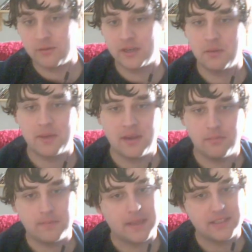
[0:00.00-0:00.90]

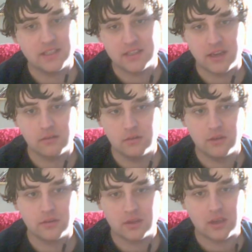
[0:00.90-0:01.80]
about basically saying,
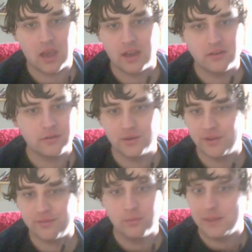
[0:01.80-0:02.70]
look, I don't know
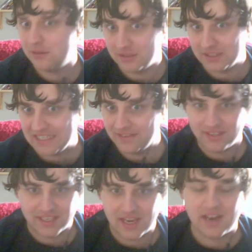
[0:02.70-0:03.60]
if we'll
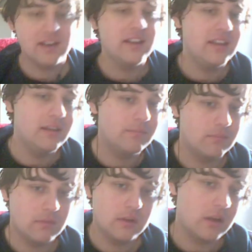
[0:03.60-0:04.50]
even get any,
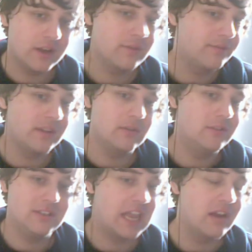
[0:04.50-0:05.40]
I don't think
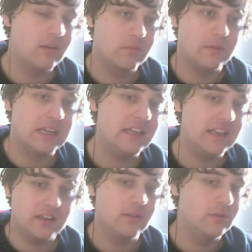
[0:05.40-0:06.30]
we'll get an
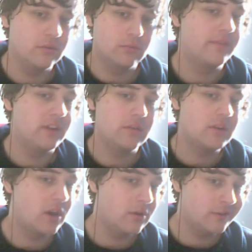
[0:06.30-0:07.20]
EU review
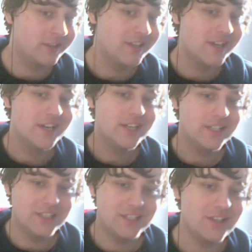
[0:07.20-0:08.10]
code.
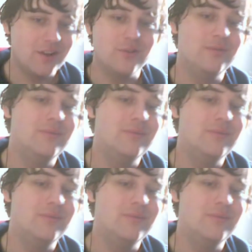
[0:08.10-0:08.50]
So,